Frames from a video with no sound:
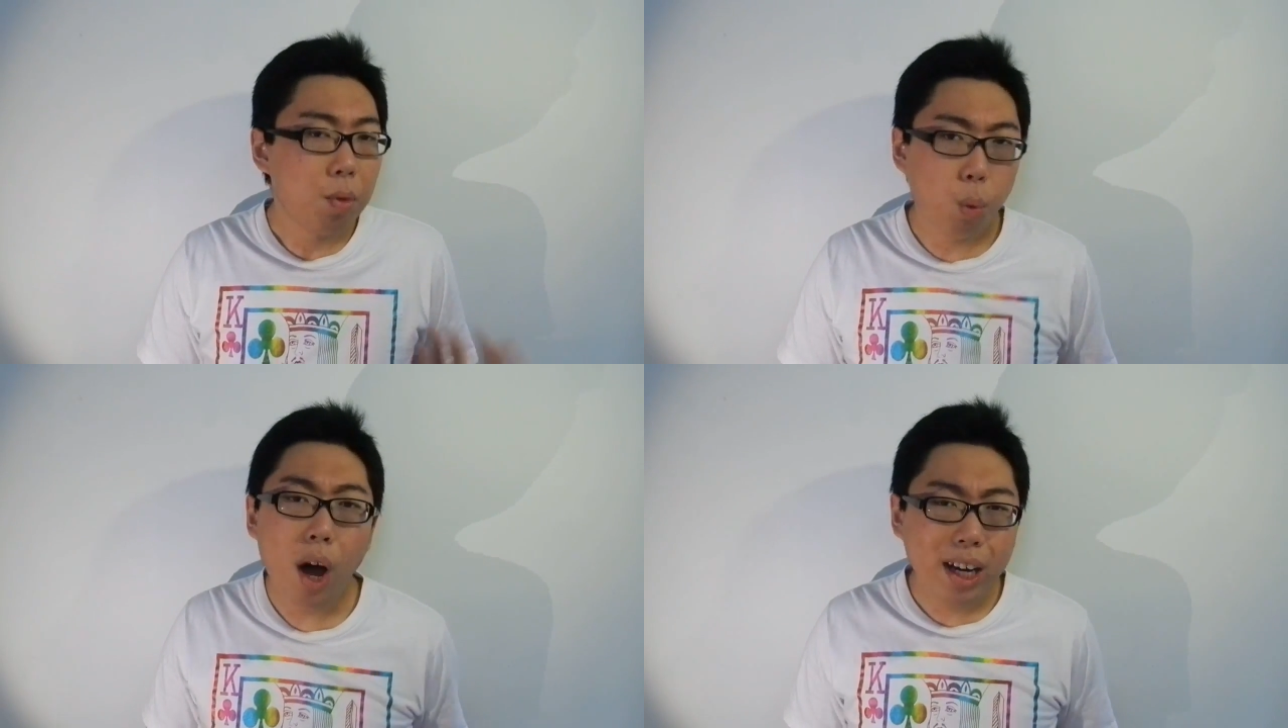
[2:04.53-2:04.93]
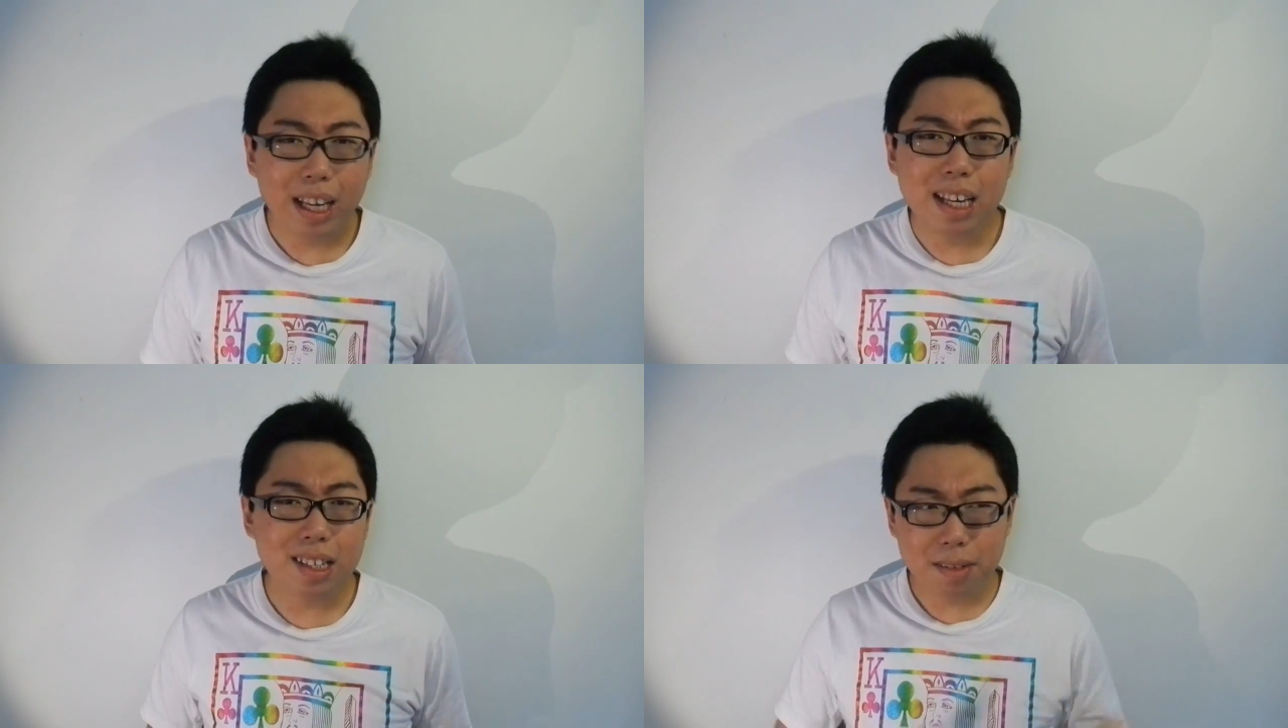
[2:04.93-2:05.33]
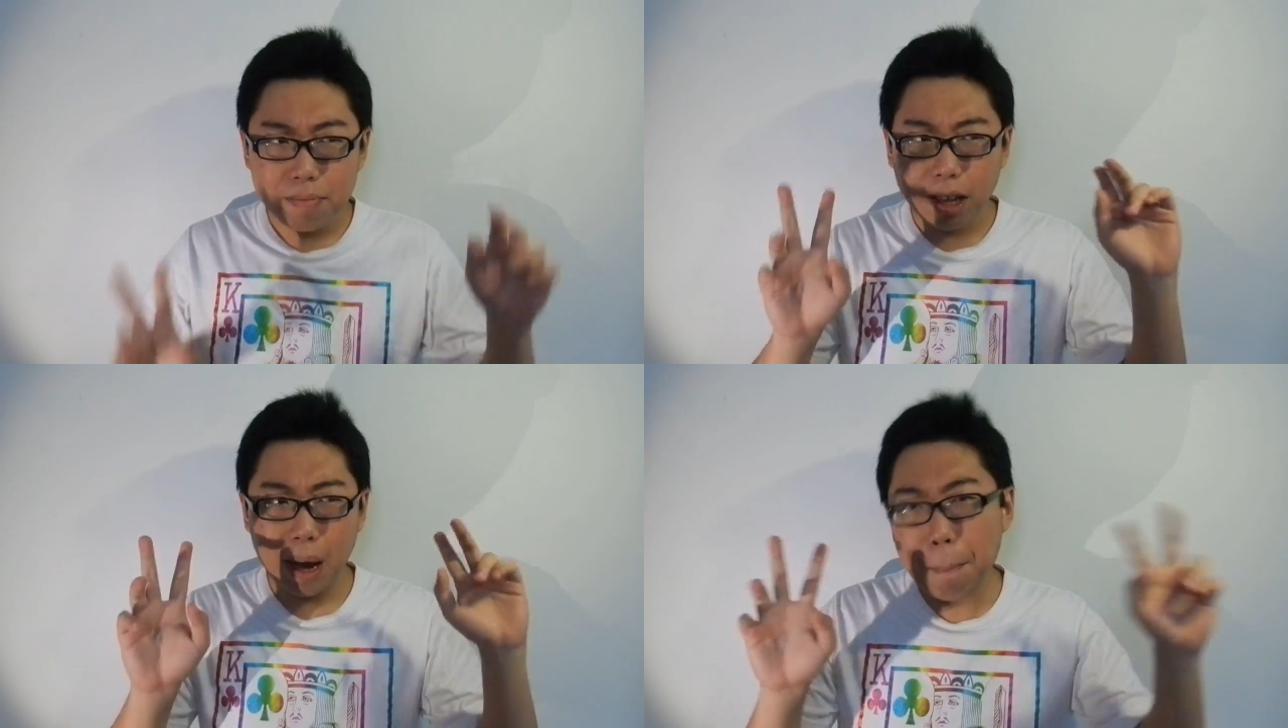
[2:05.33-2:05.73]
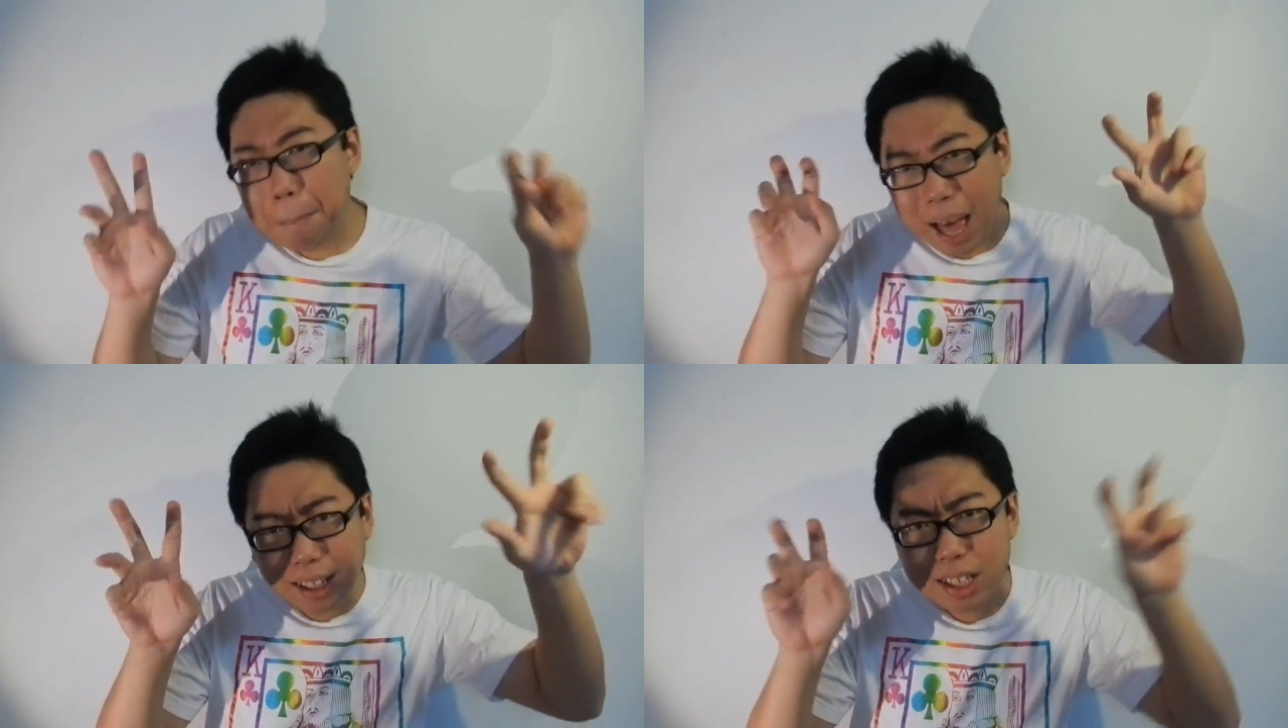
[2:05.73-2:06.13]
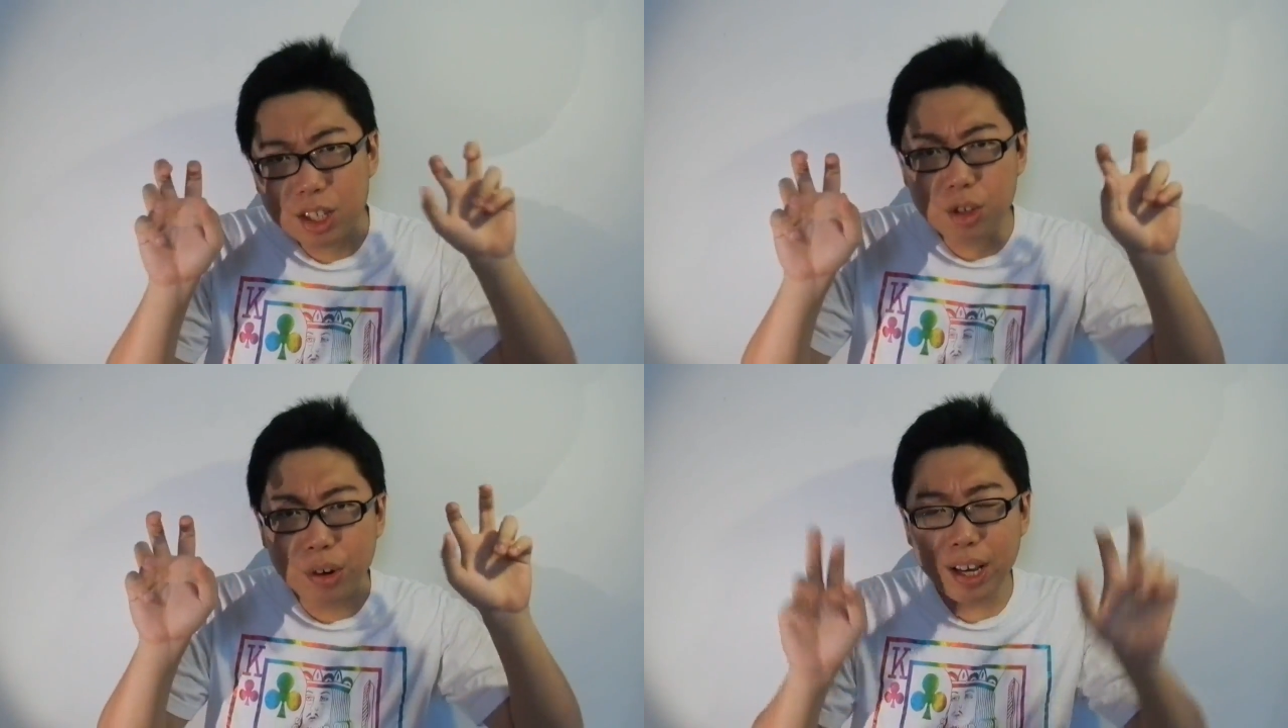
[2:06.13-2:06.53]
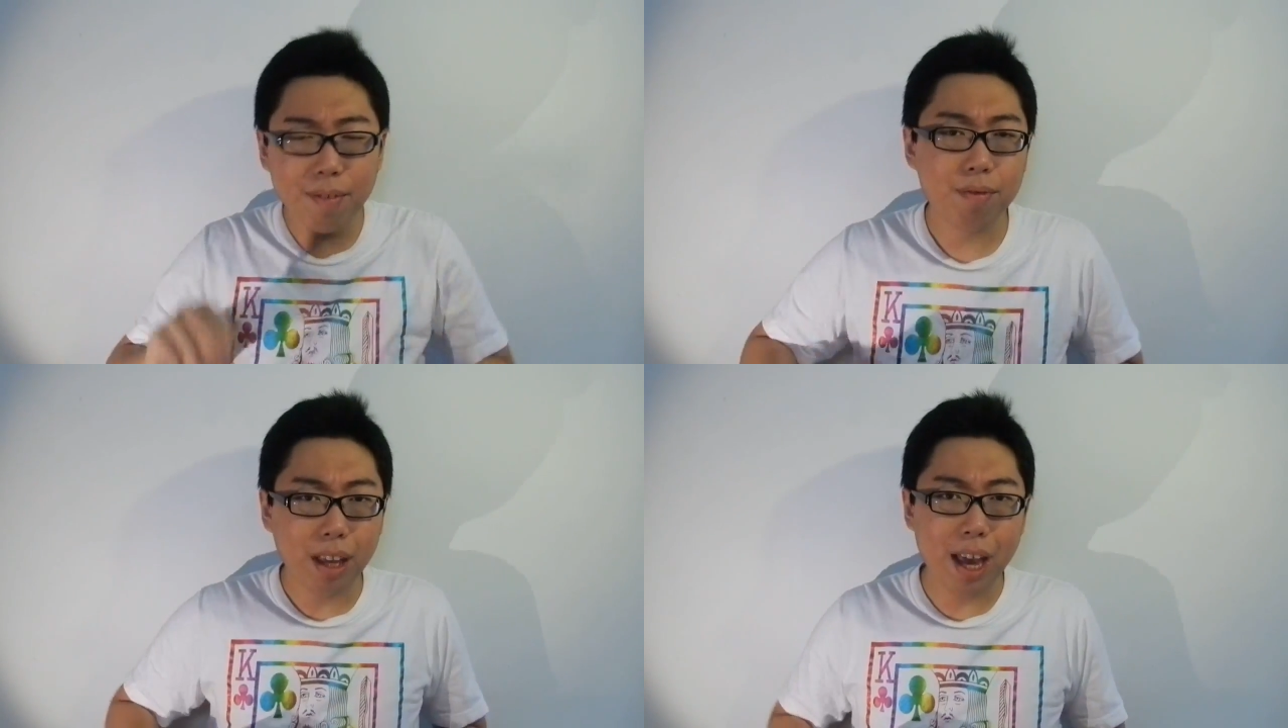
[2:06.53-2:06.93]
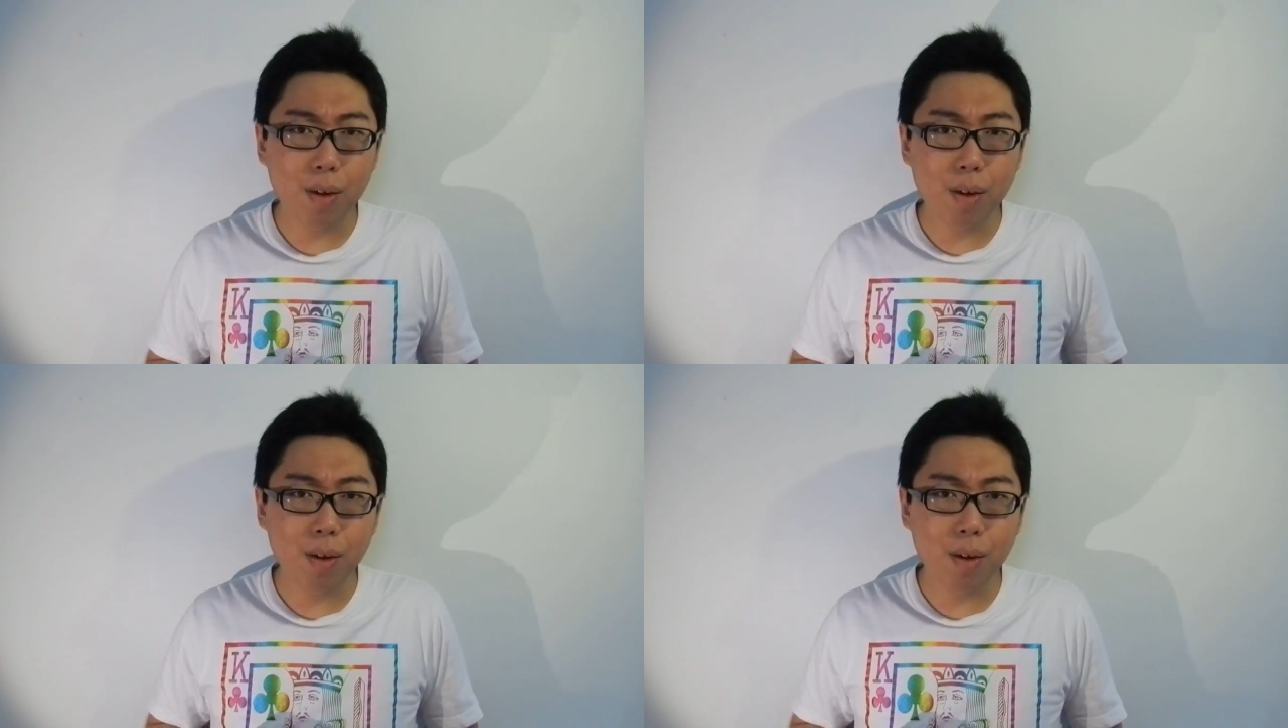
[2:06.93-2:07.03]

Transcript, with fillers: What is a balanced tree